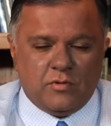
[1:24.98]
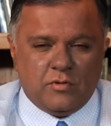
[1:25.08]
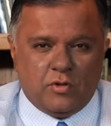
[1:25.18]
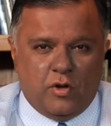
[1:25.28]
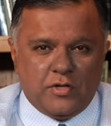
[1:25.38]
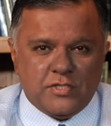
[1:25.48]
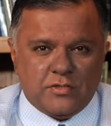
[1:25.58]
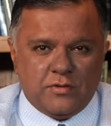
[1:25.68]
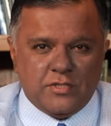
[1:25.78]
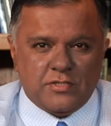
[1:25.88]
long
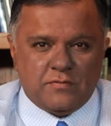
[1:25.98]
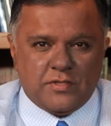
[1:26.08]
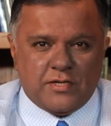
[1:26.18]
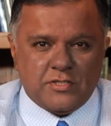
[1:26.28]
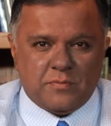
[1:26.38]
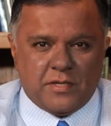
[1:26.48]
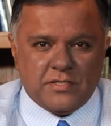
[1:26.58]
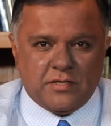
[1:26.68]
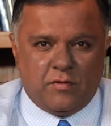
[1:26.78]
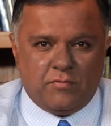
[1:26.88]
series of tests
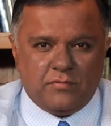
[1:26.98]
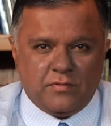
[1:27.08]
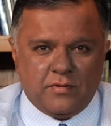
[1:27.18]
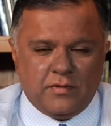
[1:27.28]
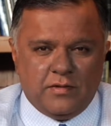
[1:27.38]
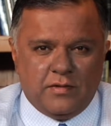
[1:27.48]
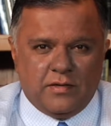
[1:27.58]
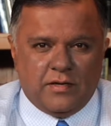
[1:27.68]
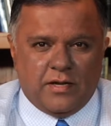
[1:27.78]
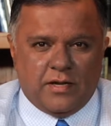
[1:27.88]
myself.
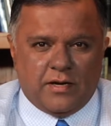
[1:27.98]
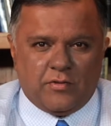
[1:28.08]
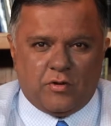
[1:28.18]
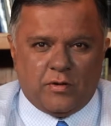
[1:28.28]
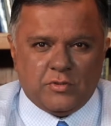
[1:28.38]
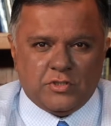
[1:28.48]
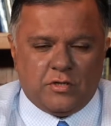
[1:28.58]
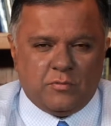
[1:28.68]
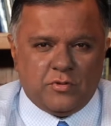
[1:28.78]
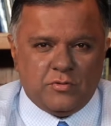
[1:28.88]
And I thought I would
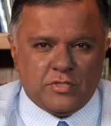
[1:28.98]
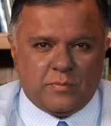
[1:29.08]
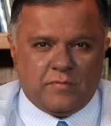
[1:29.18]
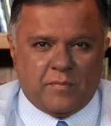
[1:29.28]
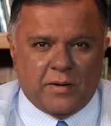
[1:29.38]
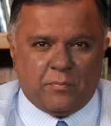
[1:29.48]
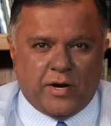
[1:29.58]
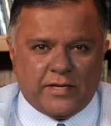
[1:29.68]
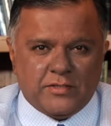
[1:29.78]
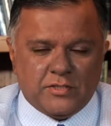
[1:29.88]
share with you some of my
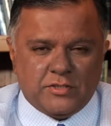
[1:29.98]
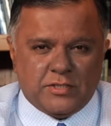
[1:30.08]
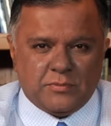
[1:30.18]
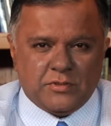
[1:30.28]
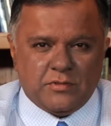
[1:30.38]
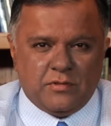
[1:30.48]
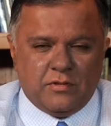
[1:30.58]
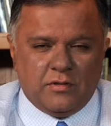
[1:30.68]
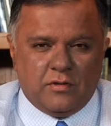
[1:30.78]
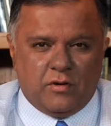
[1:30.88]
practice tips
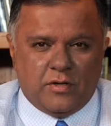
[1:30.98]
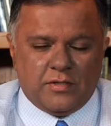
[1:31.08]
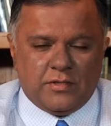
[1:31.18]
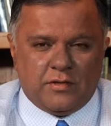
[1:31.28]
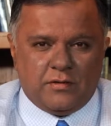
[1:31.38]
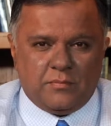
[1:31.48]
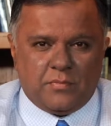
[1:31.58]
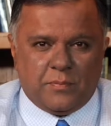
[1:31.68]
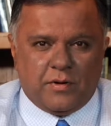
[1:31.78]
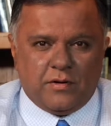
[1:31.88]
on uh,
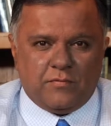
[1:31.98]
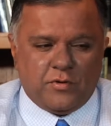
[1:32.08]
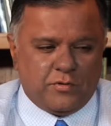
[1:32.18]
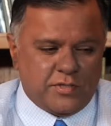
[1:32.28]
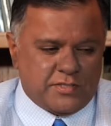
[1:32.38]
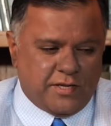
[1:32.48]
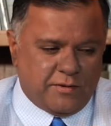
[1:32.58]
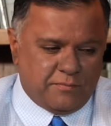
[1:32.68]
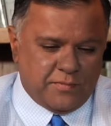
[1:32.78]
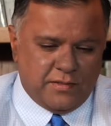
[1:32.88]
preparing for your
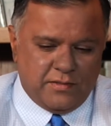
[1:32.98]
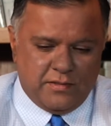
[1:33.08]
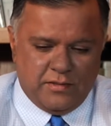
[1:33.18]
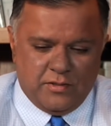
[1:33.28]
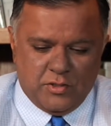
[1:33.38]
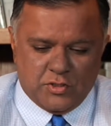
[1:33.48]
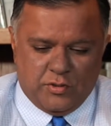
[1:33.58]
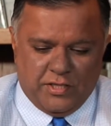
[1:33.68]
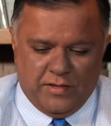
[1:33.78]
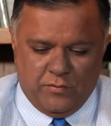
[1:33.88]
exam. So,
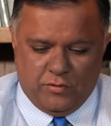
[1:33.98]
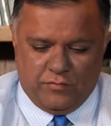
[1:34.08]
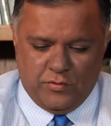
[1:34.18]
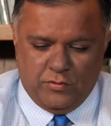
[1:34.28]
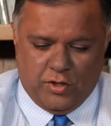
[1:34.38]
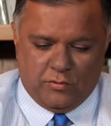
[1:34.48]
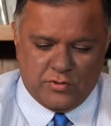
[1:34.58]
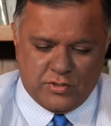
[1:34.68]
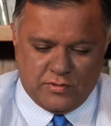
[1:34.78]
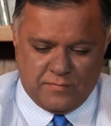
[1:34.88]
to give you a few
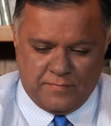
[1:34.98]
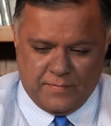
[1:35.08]
notes,